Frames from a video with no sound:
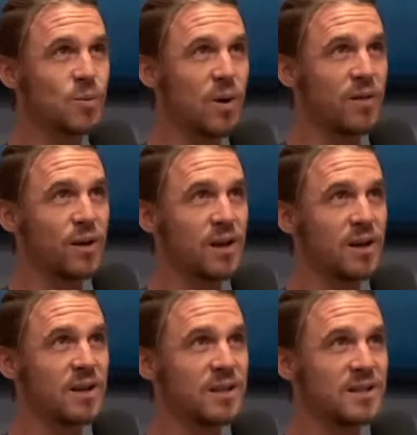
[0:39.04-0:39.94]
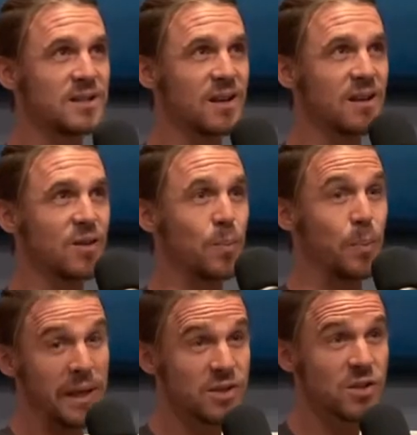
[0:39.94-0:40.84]
what I've heard is that the
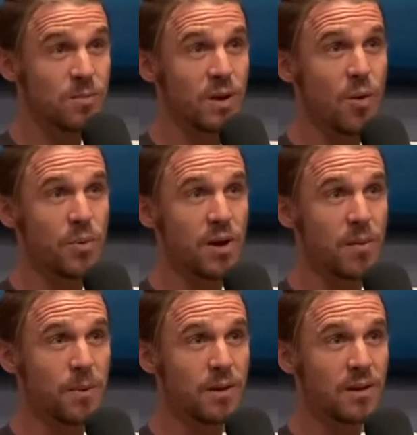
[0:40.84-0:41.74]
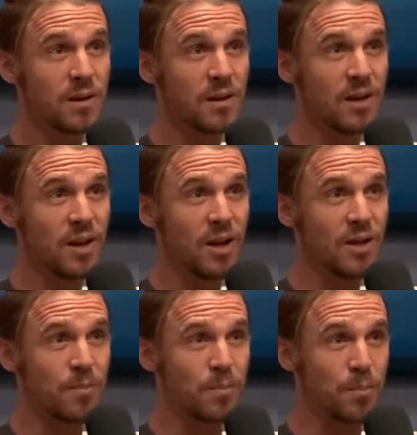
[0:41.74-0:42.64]
beach can be open up,
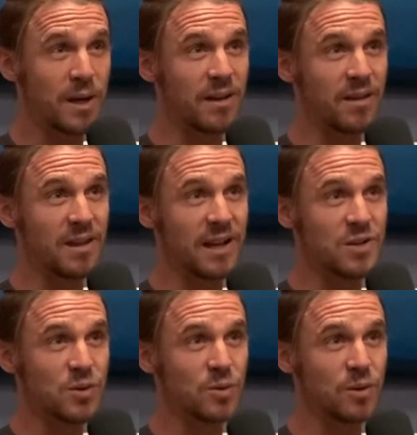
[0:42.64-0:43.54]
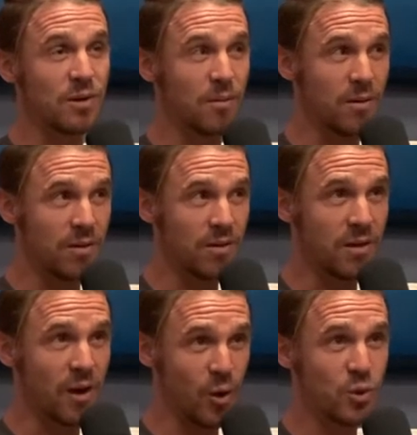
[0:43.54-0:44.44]
but the
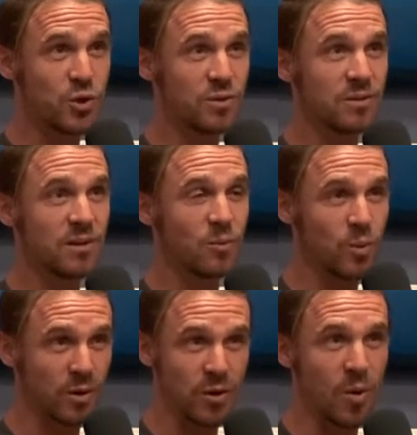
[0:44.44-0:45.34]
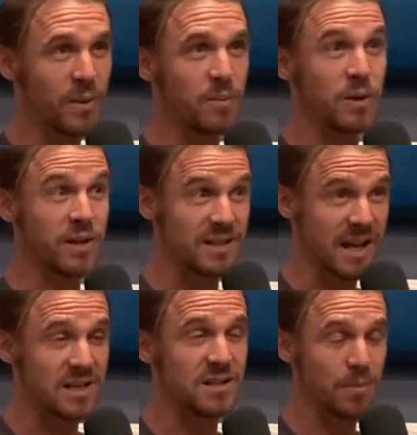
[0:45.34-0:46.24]
ocean will not be because it's
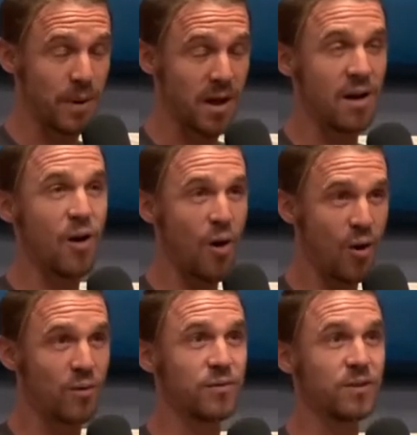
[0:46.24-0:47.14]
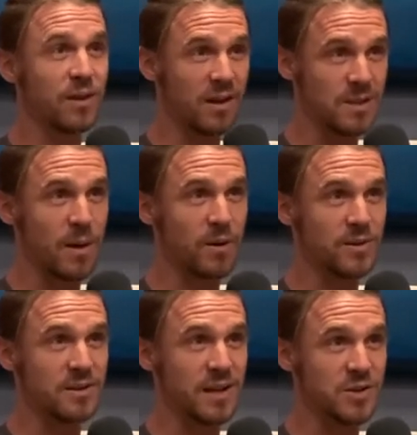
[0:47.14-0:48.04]
actually part of the Las
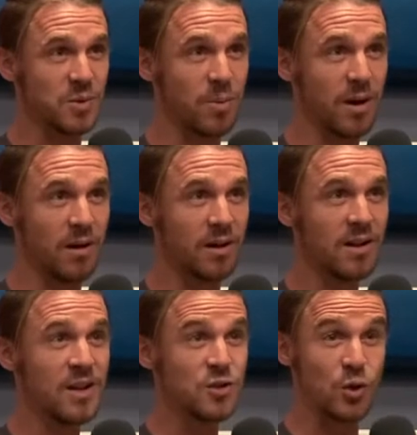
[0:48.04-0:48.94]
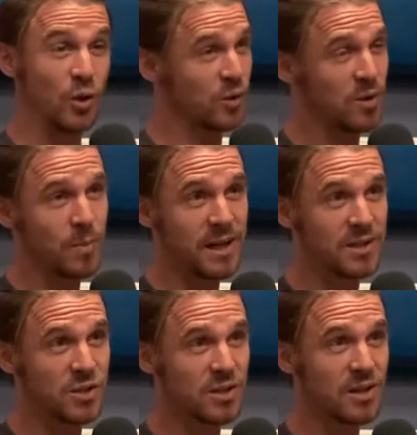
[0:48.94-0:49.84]
Baulas National Park. So you can go to the
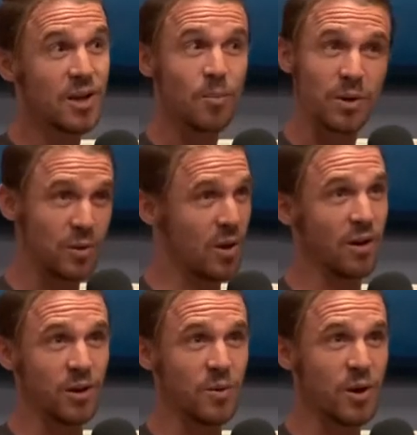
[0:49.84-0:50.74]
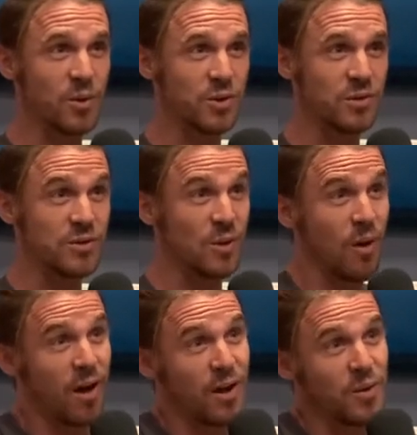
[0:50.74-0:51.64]
beach, but you can't go in the ocean.
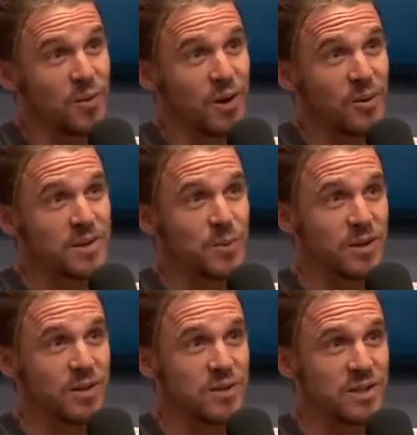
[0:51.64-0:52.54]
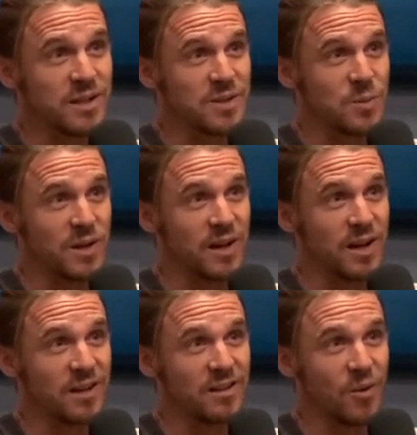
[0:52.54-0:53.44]
So I don't know. It's one of those things where
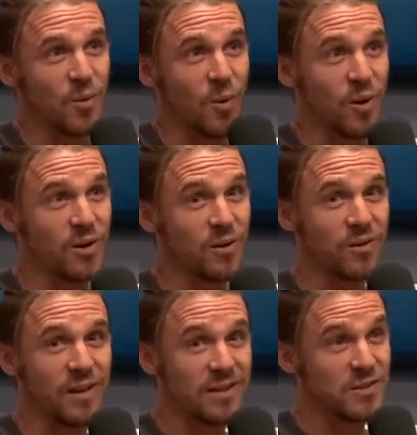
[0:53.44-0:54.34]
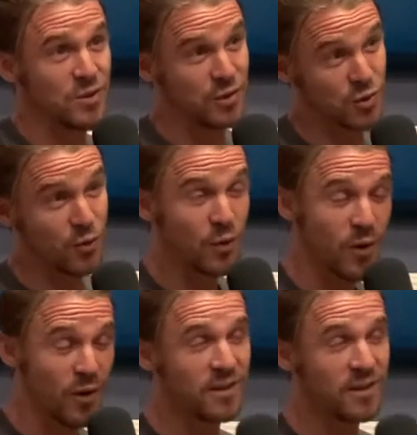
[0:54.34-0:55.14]
I don't quite know if that's the truth or not.